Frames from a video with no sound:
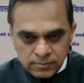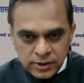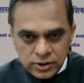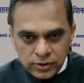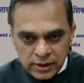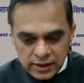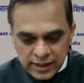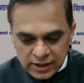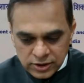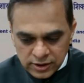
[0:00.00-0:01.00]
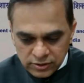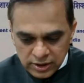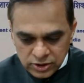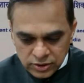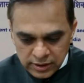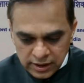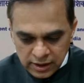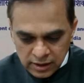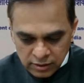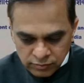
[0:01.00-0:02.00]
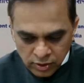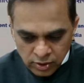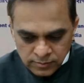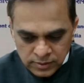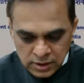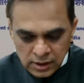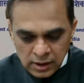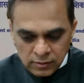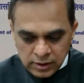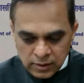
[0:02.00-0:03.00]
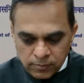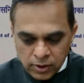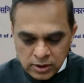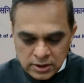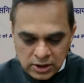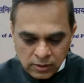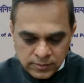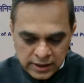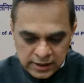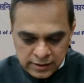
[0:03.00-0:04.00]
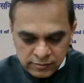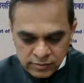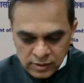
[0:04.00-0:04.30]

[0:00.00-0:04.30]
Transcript: pursuing next generation reforms with the policy objective